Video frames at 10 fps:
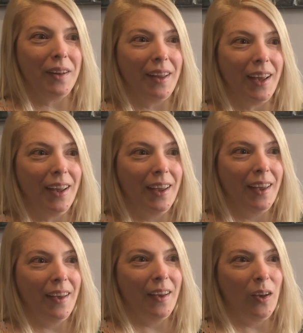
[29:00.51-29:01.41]
day.
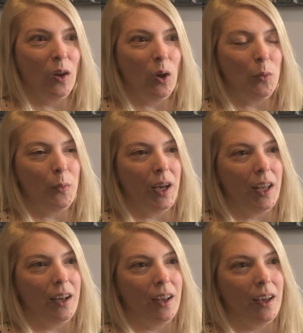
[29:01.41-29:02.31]

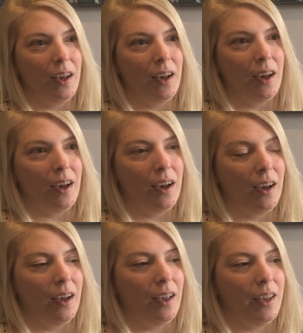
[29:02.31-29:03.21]
But
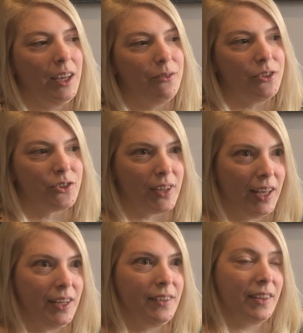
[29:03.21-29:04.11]
if there's
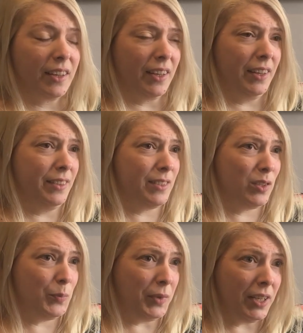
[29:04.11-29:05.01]
anything I can
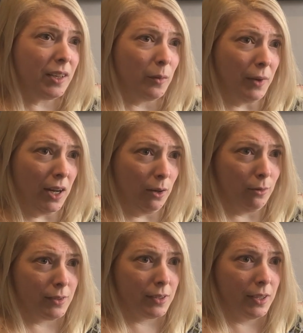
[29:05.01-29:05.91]
speak
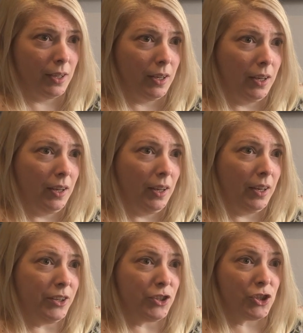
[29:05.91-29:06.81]
about
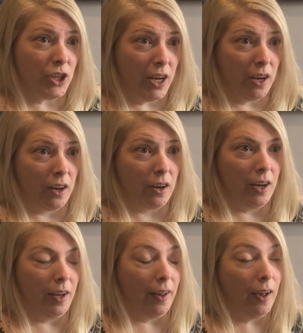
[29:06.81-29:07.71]
and share
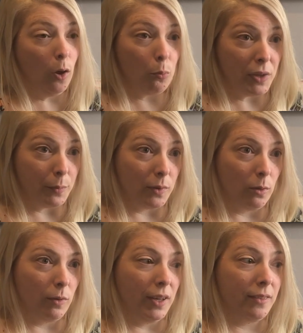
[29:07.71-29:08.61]
and help
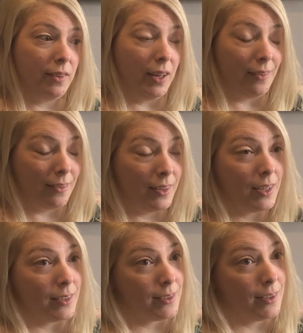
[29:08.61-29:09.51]
people with, I
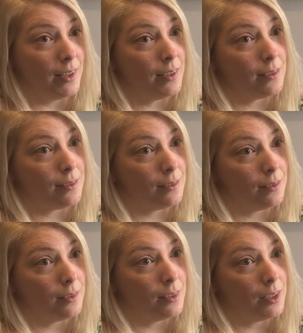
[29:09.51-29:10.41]
think it's this.
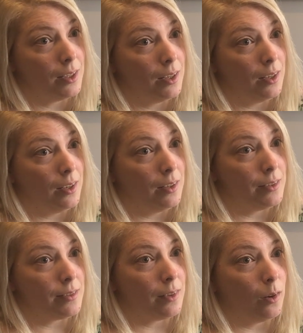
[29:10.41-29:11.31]

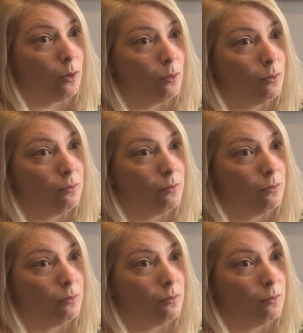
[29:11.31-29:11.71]
So